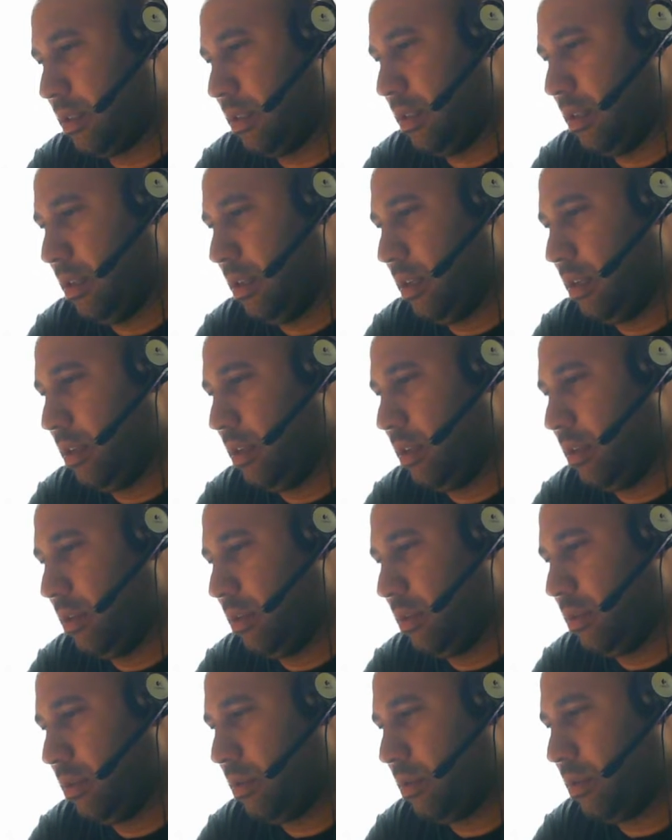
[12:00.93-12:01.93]
I don't know.
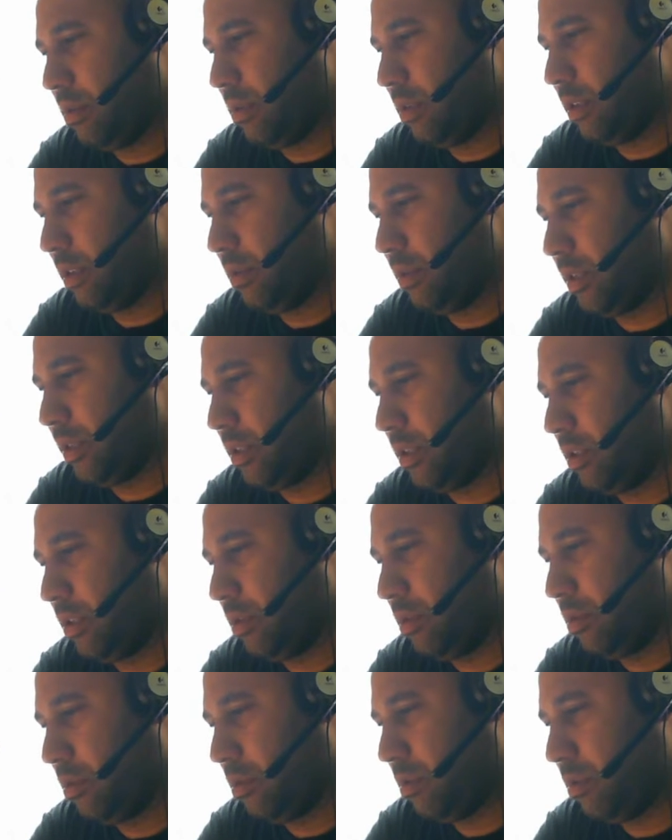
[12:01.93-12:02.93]
Here we
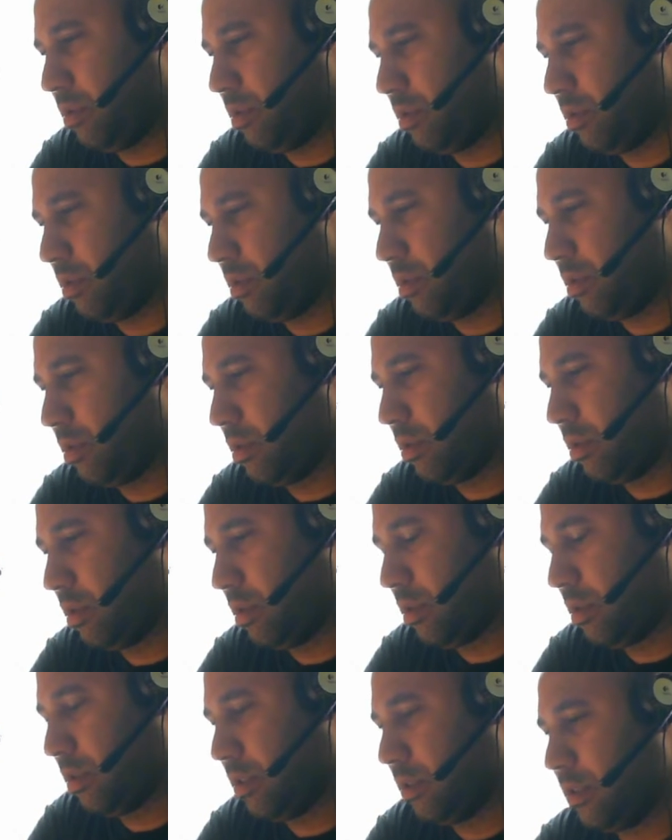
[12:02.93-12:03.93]
go.
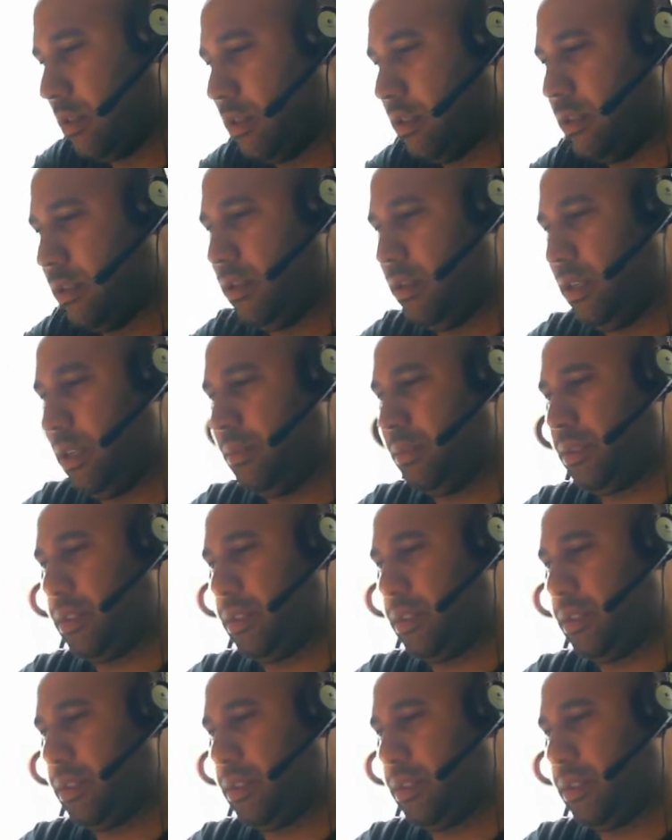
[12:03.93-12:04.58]
And I'm just